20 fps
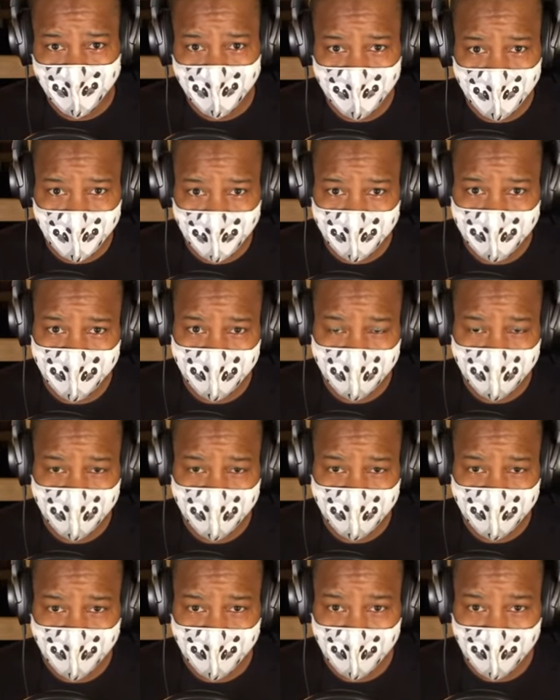And
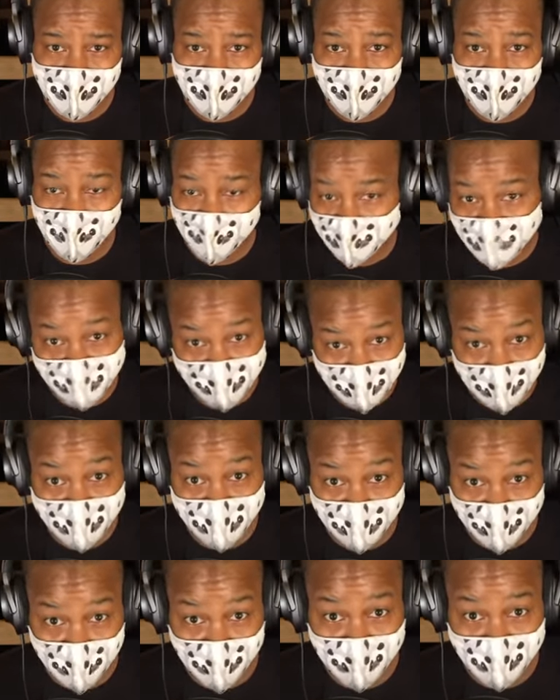I'm safe
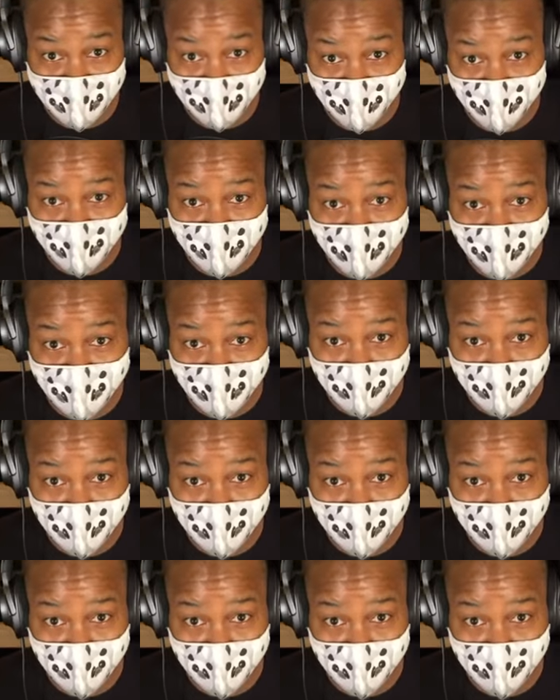in the hostel.